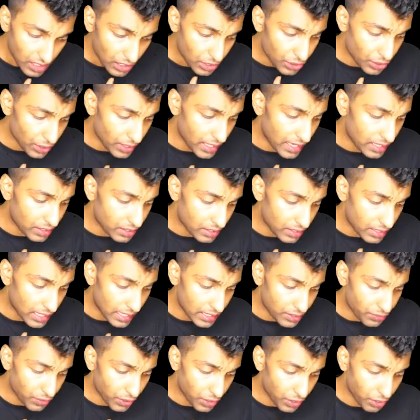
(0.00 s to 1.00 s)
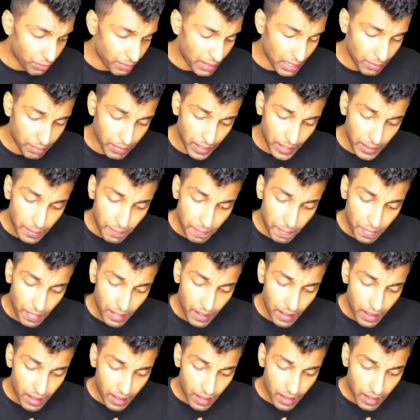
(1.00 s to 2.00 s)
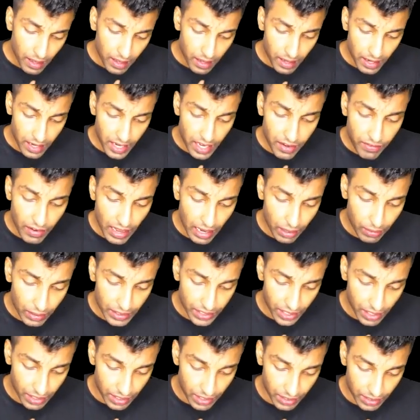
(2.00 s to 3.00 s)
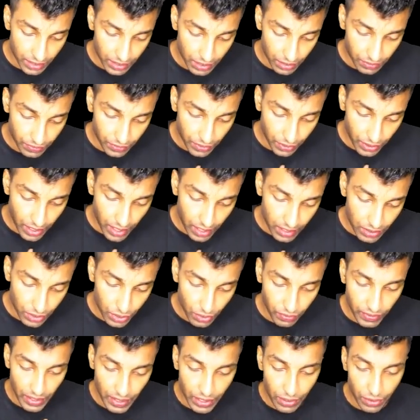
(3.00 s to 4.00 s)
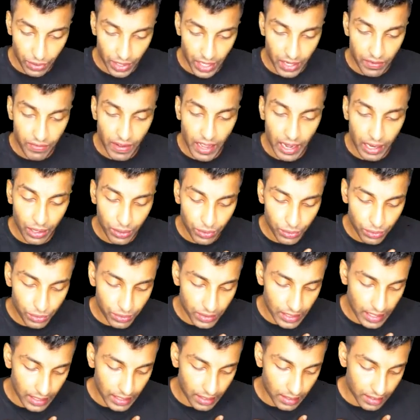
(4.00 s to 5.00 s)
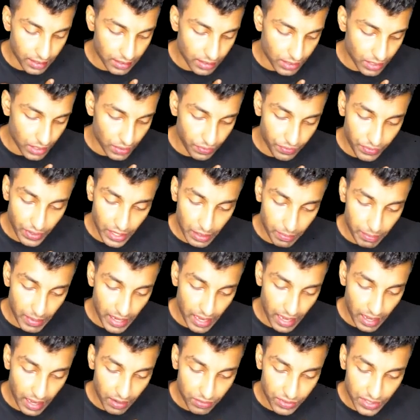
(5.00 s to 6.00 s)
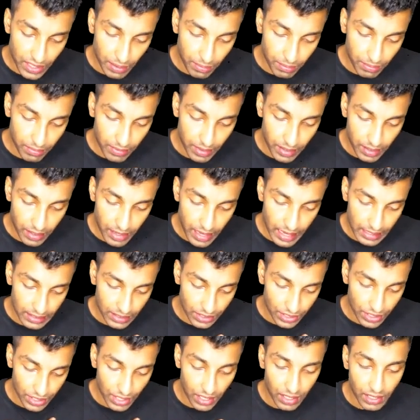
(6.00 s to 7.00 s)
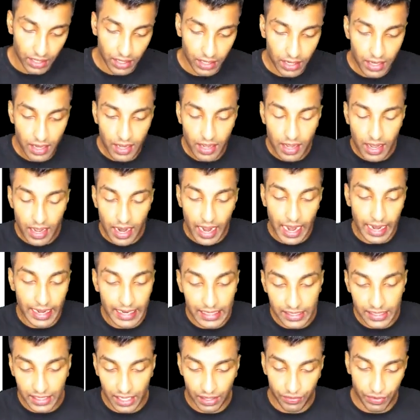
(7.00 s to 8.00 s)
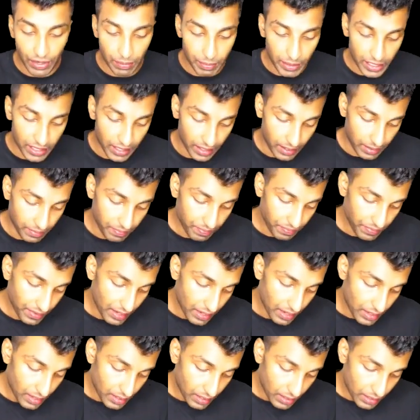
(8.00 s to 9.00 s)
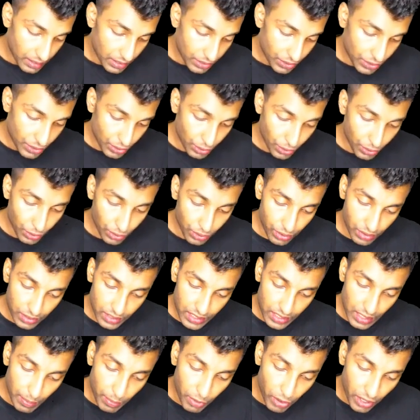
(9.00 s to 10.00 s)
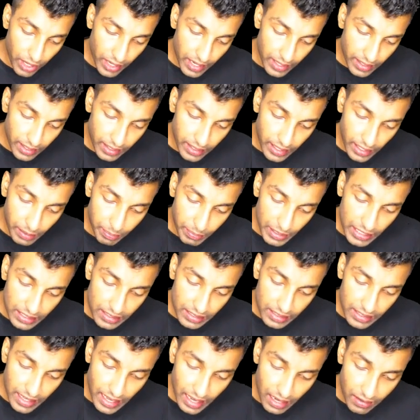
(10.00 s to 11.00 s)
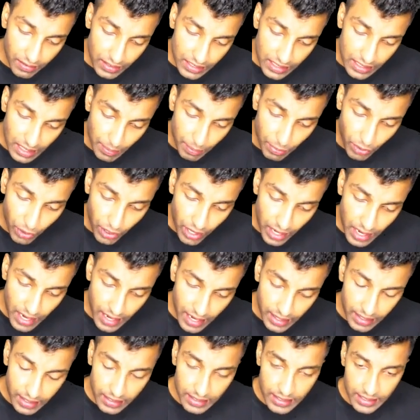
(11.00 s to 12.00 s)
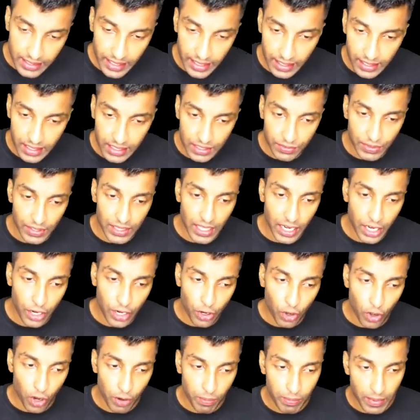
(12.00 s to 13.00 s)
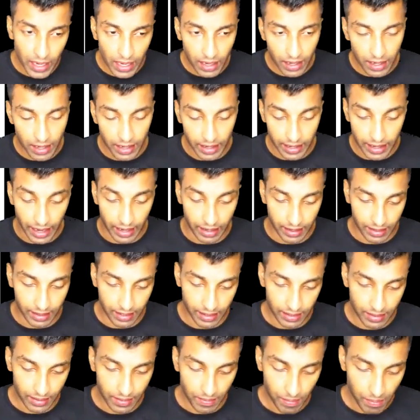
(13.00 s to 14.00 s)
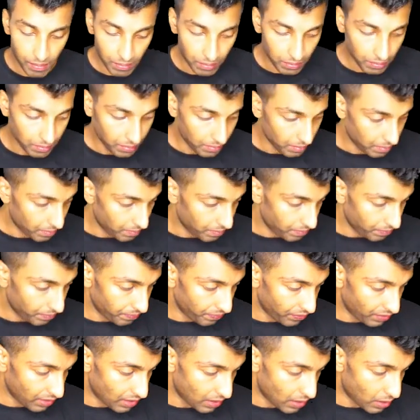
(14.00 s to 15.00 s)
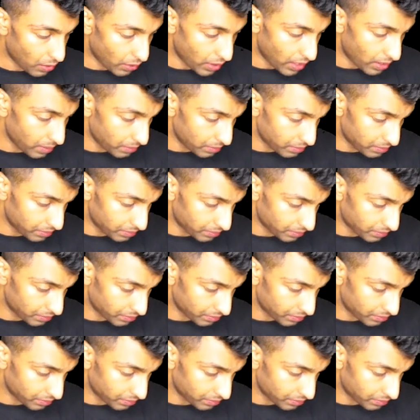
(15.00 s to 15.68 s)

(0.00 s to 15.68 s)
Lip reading: So that's what you mean by revaluation reserve. Okay, so when you revalue that reserve, it may have some extra addition will be there. So subordinated debt means they have a subordinated status with the normal debt. Okay,